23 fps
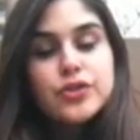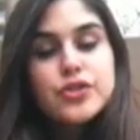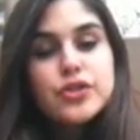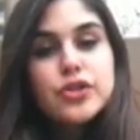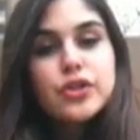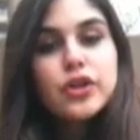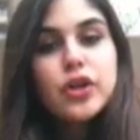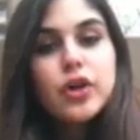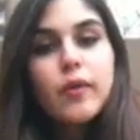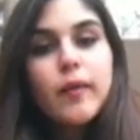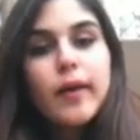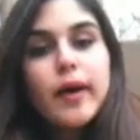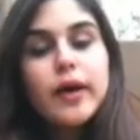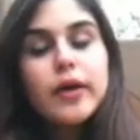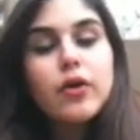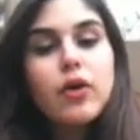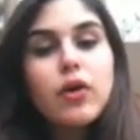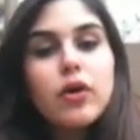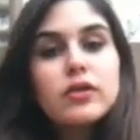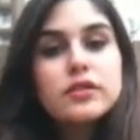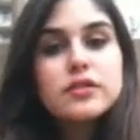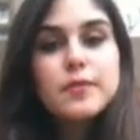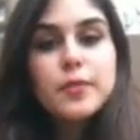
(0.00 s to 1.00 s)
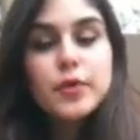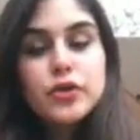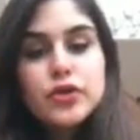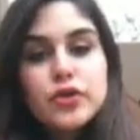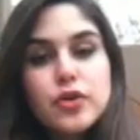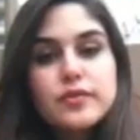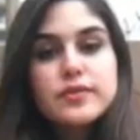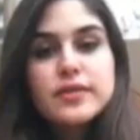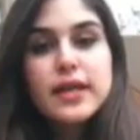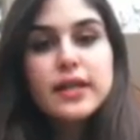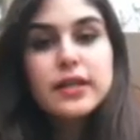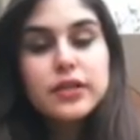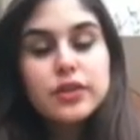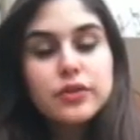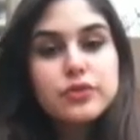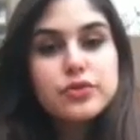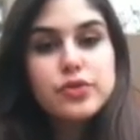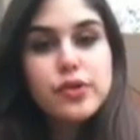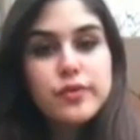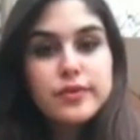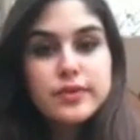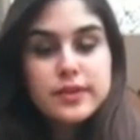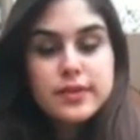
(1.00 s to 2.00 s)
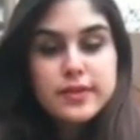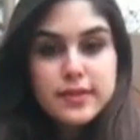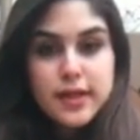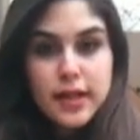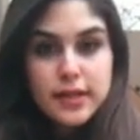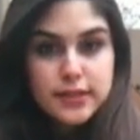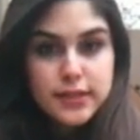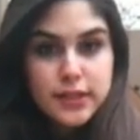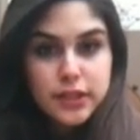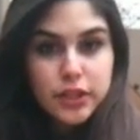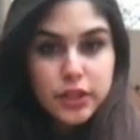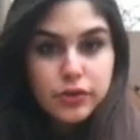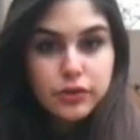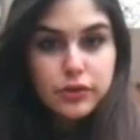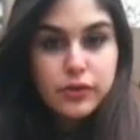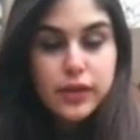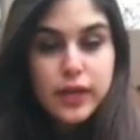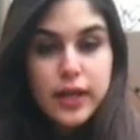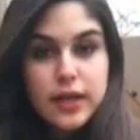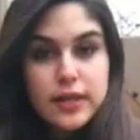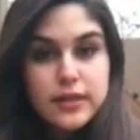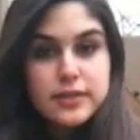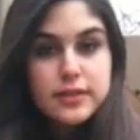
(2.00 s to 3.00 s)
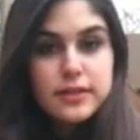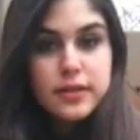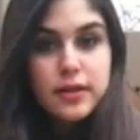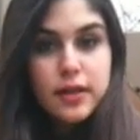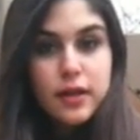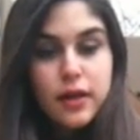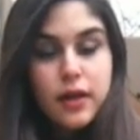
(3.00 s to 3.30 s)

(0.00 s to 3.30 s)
Do you know what holds protons and neutrons inside the nucleus?